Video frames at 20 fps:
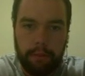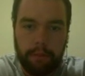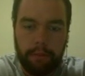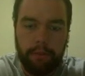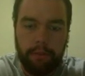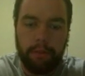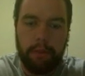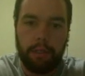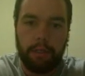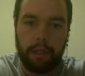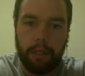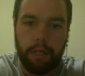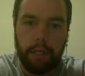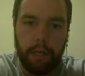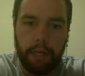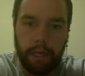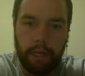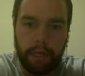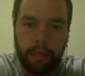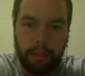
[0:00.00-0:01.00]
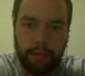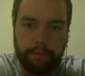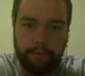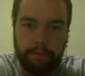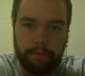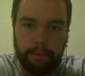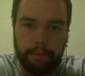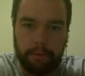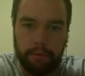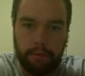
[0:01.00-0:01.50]
I
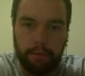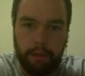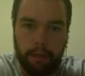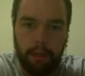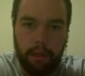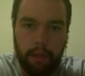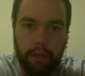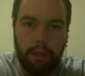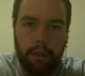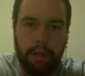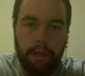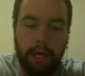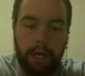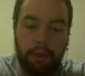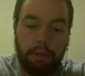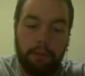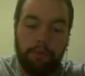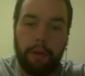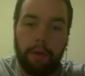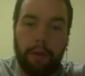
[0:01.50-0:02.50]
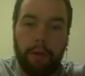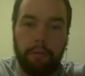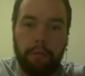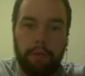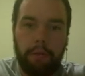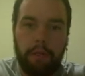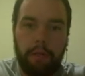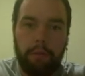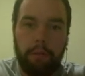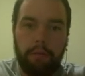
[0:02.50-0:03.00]
use a random
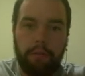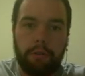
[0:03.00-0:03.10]
number